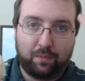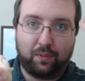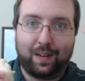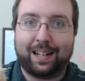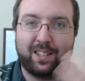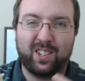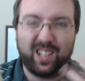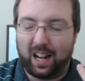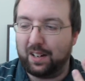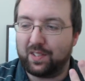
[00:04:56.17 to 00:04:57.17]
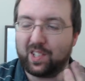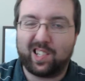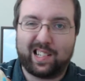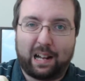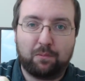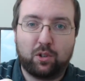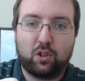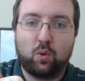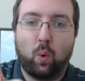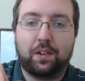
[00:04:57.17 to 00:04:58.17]
flattened, kind of a stout,
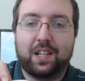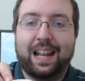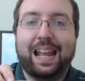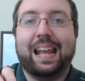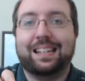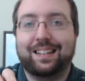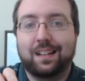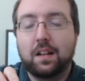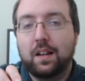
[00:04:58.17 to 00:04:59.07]
squat head.